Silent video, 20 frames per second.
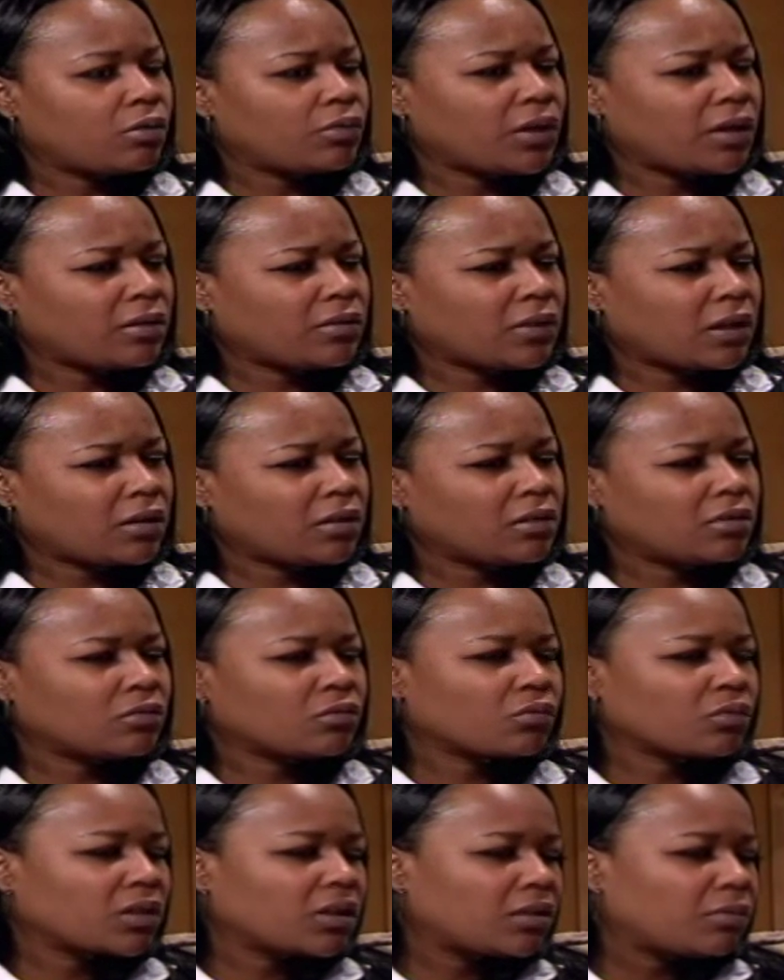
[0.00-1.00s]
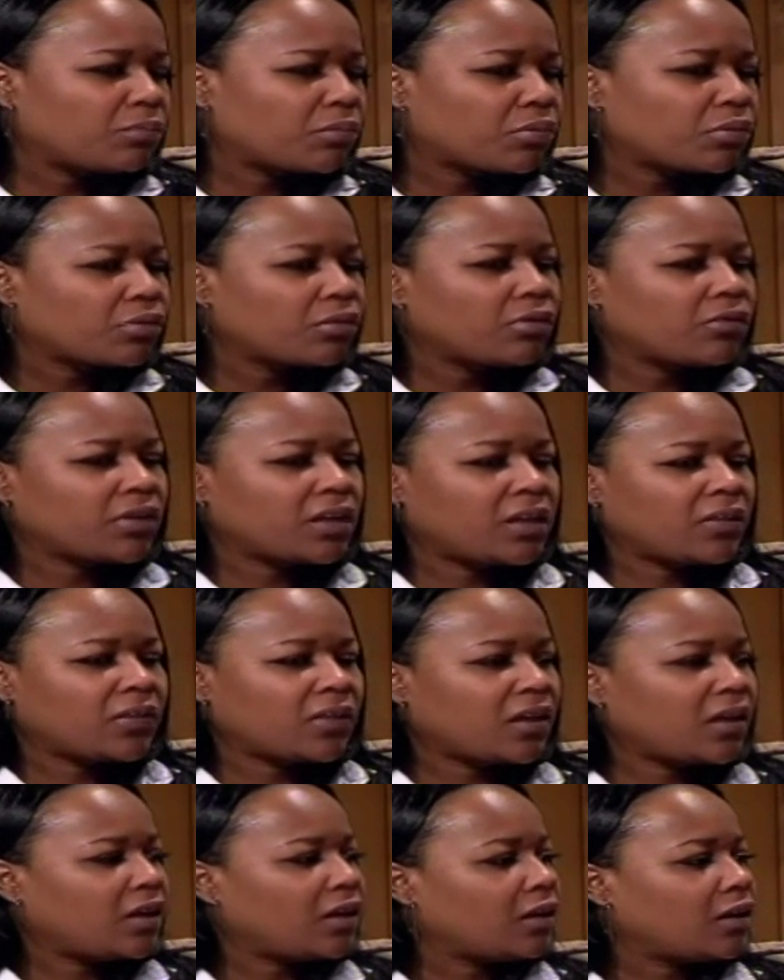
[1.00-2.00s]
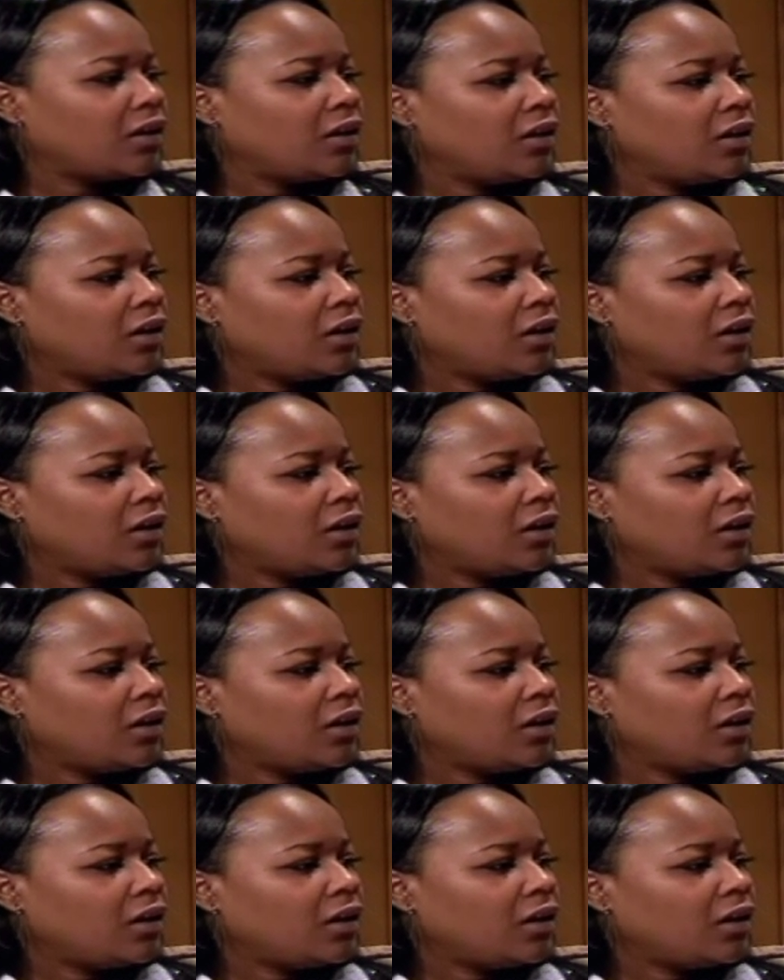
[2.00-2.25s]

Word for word: they, they couldn't really prove anything.